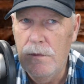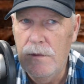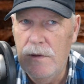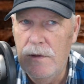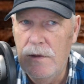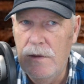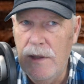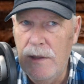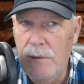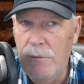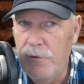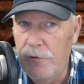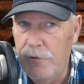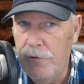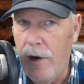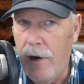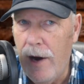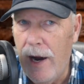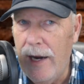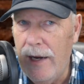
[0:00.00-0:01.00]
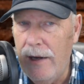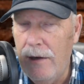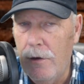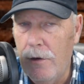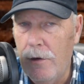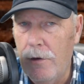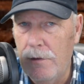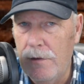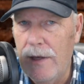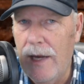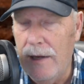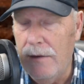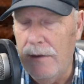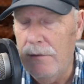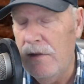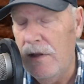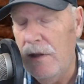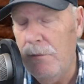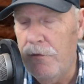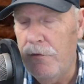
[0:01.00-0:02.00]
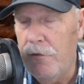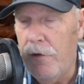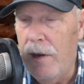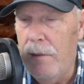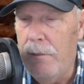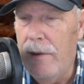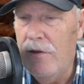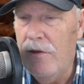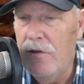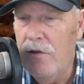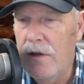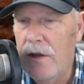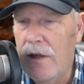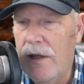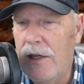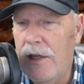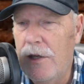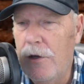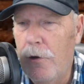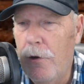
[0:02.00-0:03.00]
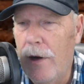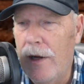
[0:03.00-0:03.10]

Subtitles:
deep fry basically your